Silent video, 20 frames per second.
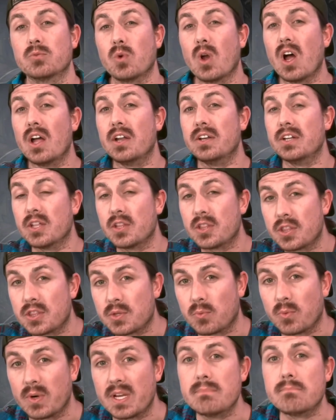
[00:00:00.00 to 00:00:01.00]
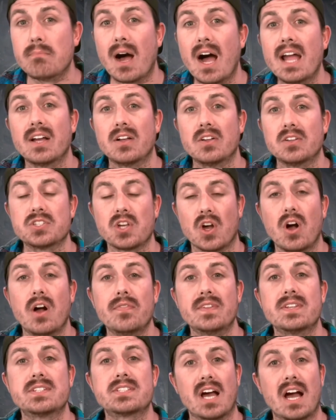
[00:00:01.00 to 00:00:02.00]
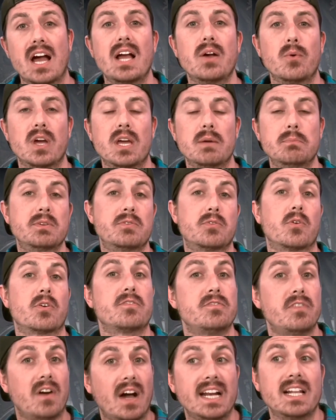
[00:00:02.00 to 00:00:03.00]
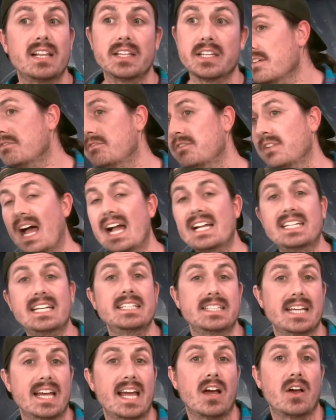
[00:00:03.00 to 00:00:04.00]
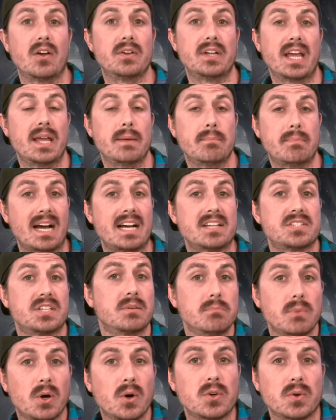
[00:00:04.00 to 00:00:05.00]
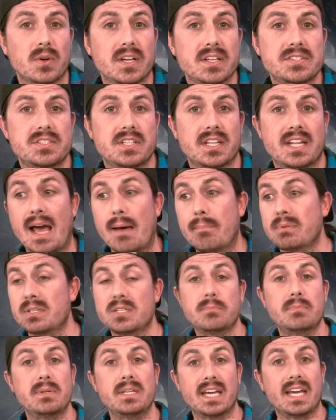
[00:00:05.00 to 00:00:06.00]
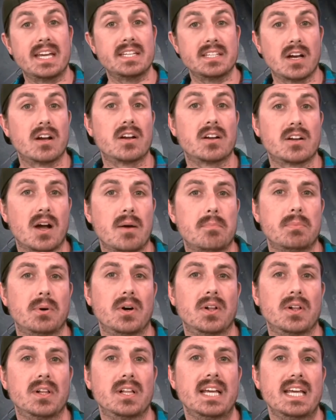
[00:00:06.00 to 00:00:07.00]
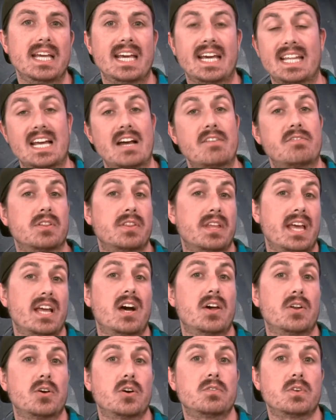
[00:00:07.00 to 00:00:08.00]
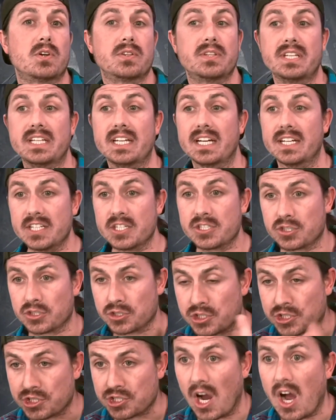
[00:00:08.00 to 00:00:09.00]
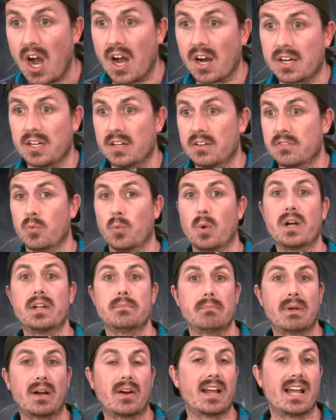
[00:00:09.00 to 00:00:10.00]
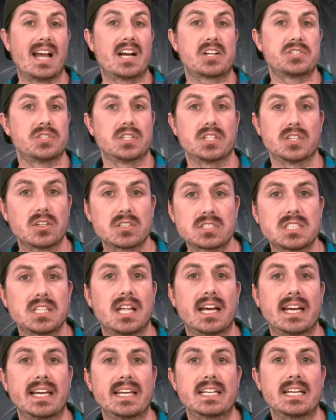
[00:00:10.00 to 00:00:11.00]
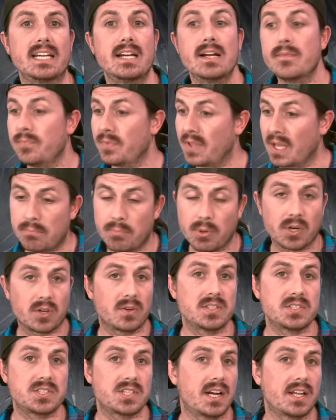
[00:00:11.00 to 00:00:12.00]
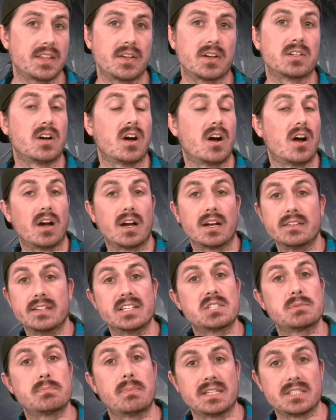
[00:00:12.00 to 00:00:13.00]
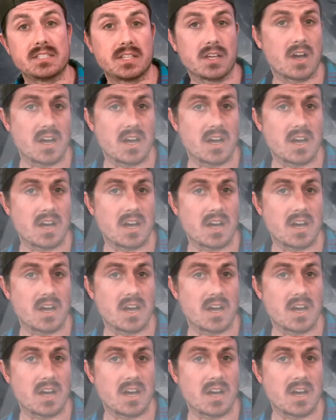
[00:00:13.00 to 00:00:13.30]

run 3 miles on this highway before finally flagging down a passing motorist. It happened to be a young couple. And after they got over the initial shock of what Mary actually looked like, they put her inside of their car and they sped to the